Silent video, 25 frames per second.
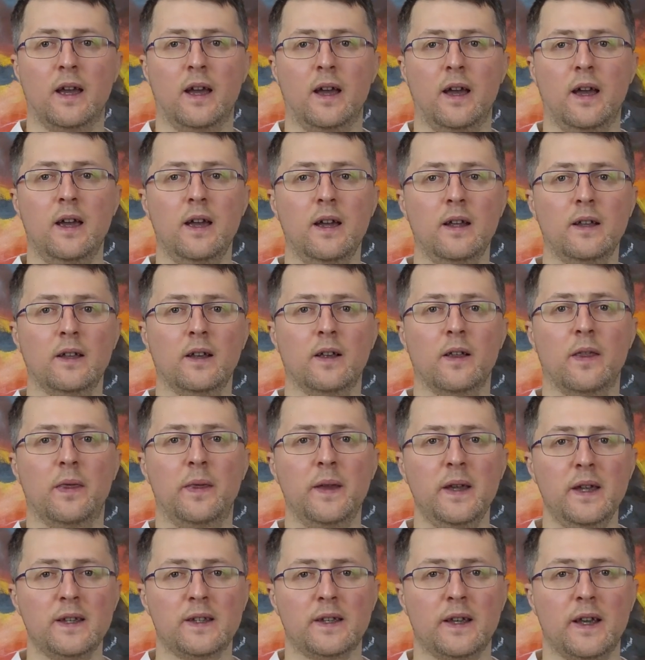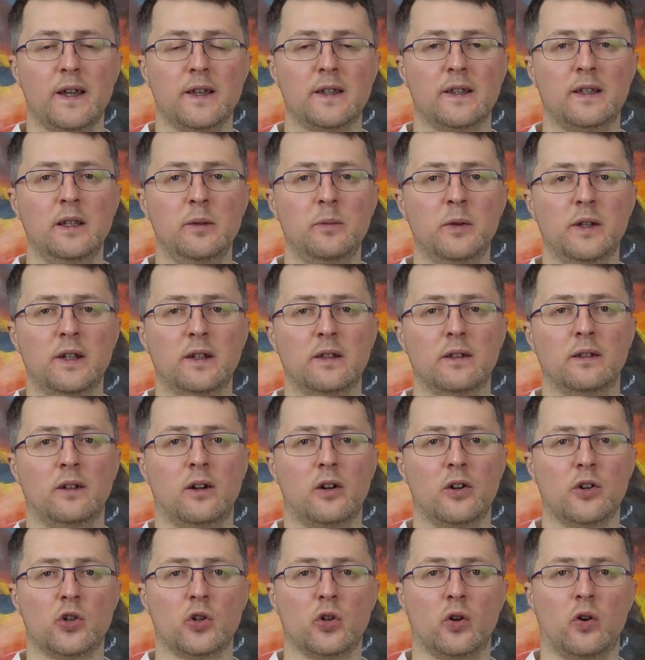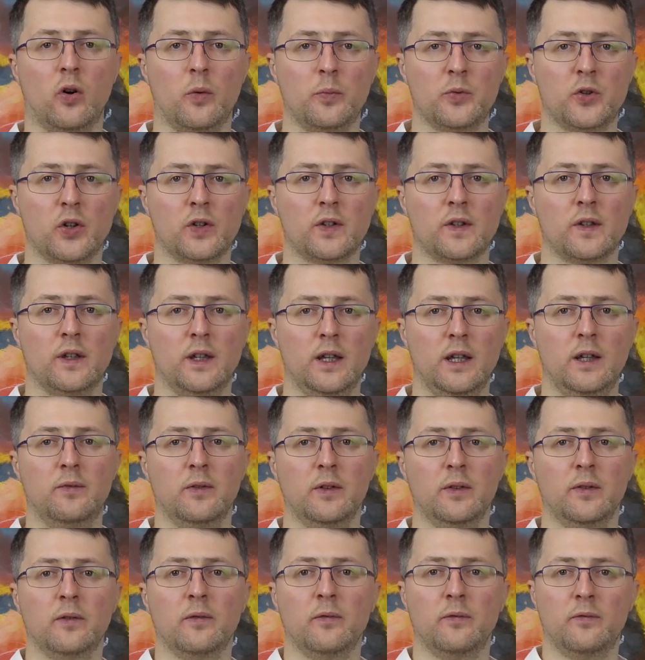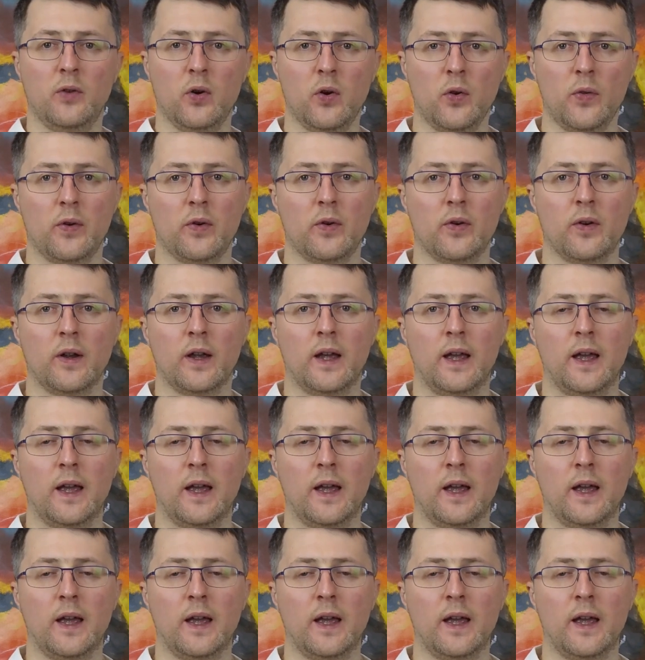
and this has limited large objects even further.